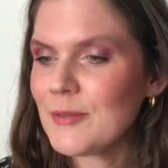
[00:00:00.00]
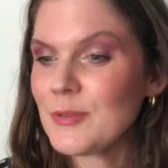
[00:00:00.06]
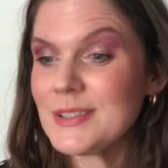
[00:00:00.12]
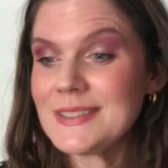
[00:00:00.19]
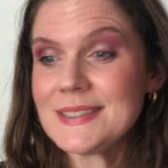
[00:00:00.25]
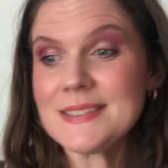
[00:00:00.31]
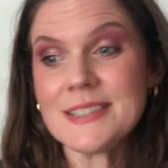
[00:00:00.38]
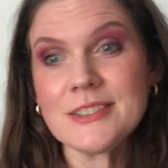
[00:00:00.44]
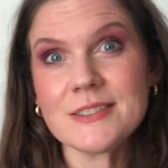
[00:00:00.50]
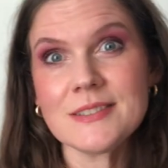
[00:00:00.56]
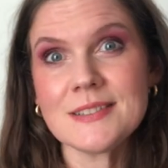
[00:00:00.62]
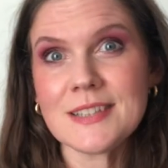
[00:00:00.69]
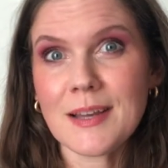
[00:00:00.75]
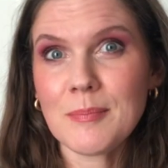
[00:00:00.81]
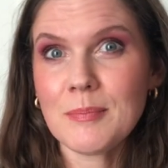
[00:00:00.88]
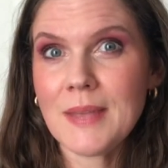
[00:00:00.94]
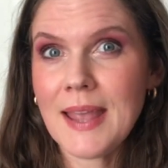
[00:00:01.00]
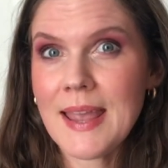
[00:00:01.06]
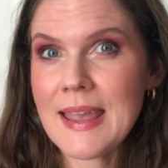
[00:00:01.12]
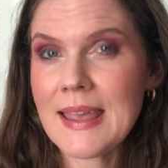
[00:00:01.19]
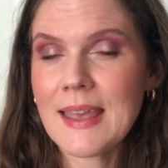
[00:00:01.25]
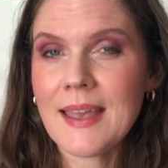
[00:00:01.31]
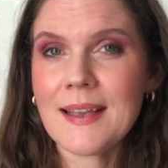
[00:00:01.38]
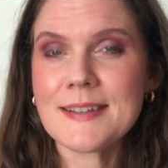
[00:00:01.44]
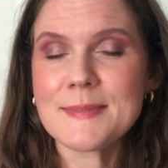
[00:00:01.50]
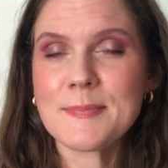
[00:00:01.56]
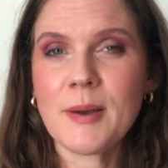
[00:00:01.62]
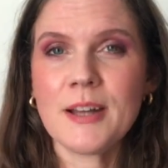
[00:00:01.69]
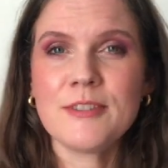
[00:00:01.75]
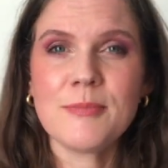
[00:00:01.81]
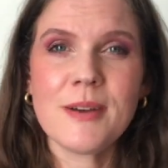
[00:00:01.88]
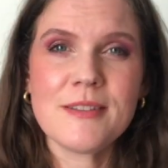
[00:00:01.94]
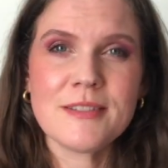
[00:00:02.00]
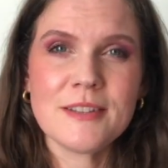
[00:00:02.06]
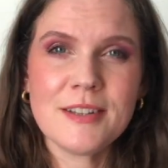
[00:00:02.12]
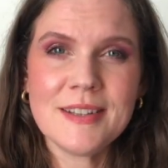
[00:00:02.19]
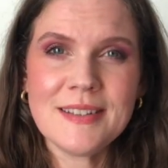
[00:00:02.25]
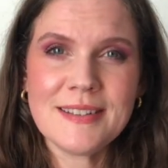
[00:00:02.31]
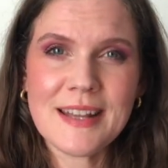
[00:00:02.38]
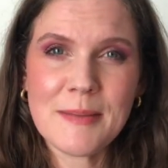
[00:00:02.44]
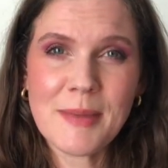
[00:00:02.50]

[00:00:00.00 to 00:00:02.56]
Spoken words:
what decisions I'm making as part of my 30-day